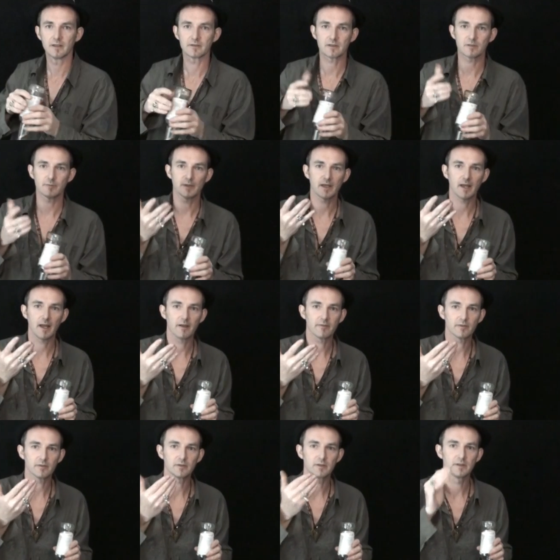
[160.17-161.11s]
Just be
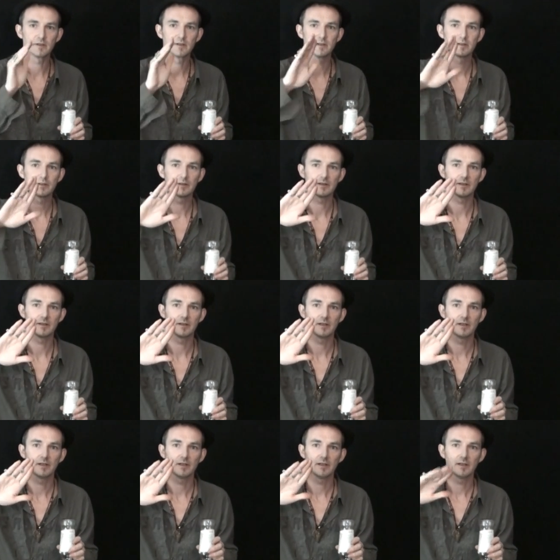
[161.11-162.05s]
careful
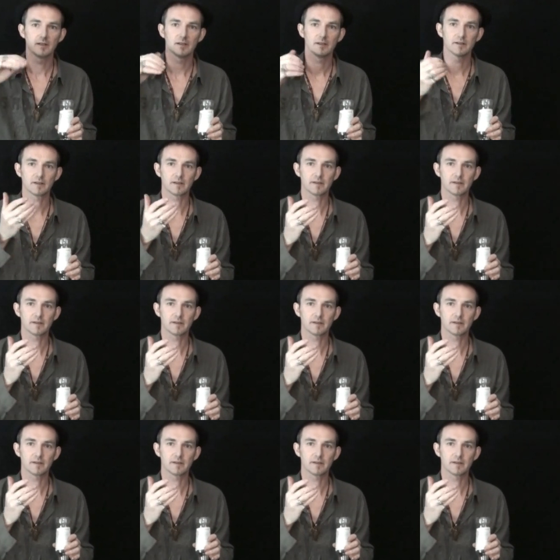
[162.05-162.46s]
to